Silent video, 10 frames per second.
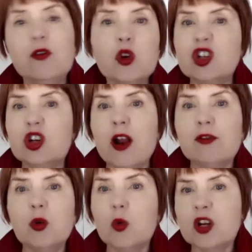of course, you don't
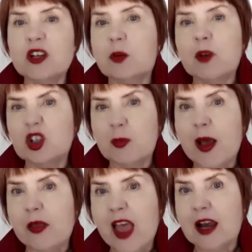have to worry so much
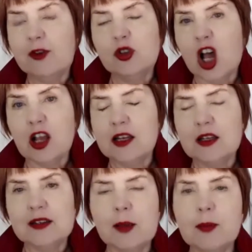about that if you're talking
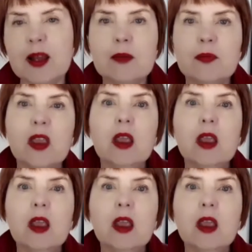to somebody.